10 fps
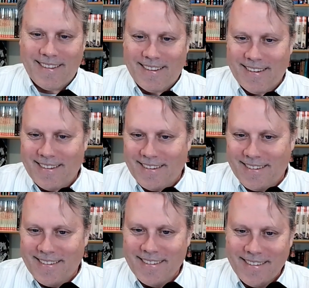
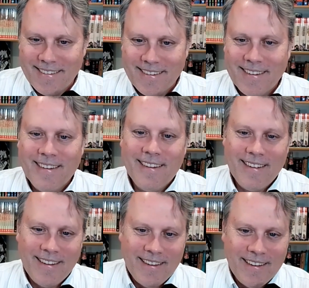
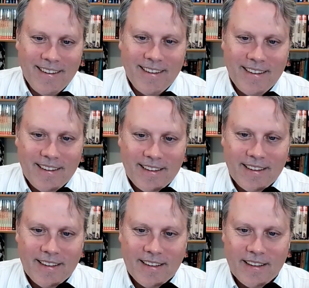
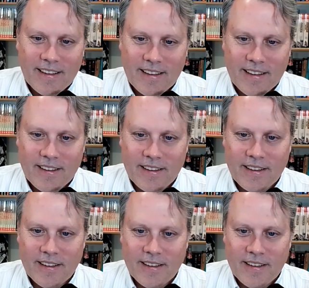
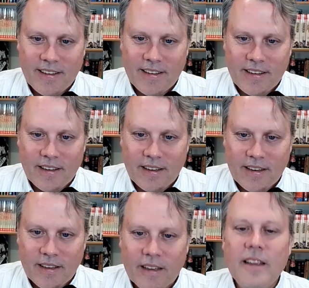
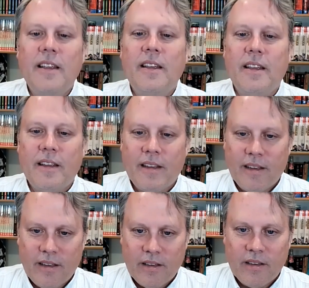
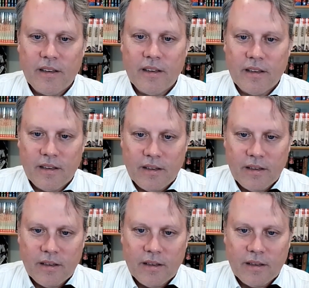
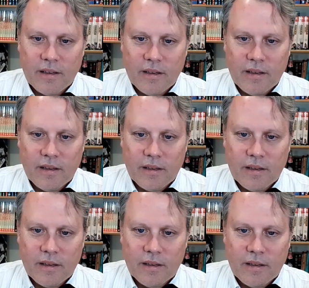
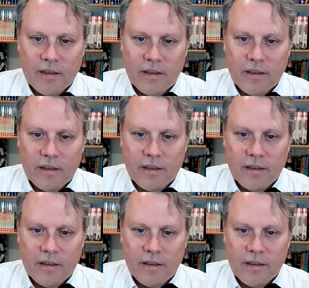No words are spoken by the person on screen.